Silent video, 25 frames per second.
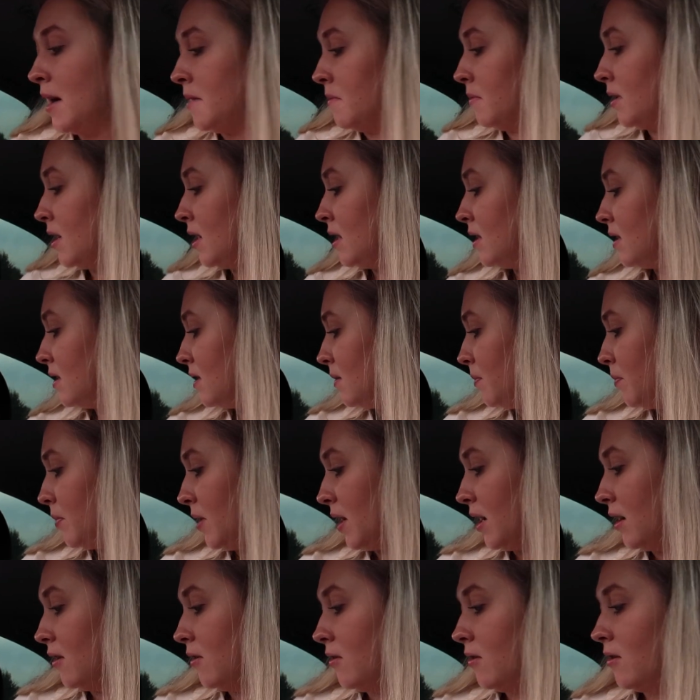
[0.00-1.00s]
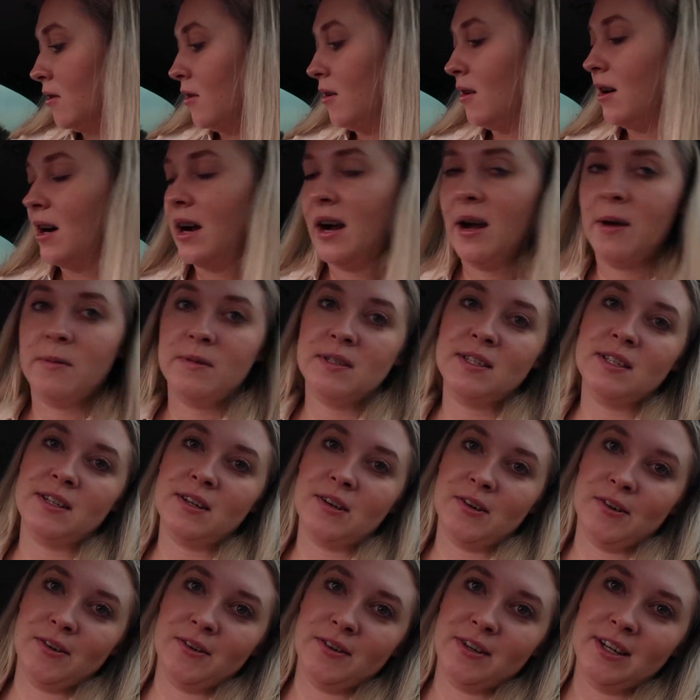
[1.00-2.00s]
I'm gonna sprinkle, I was in
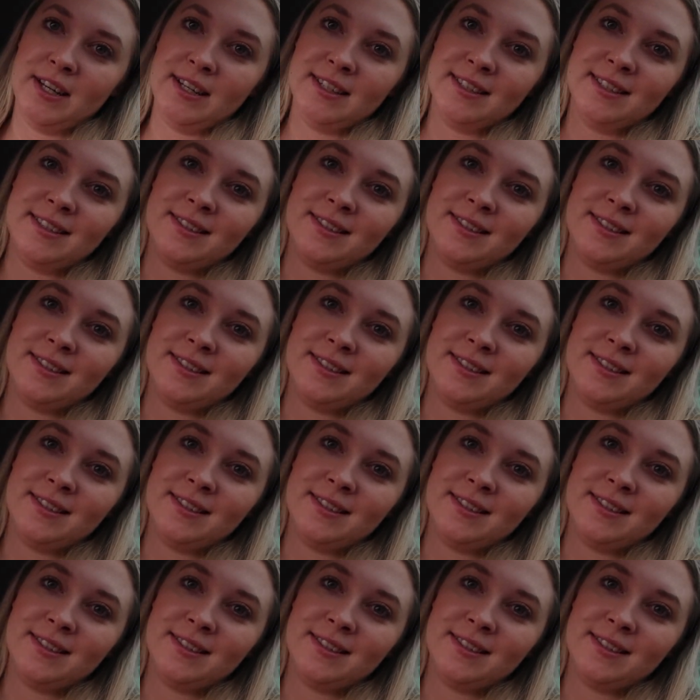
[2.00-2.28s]
a hurry,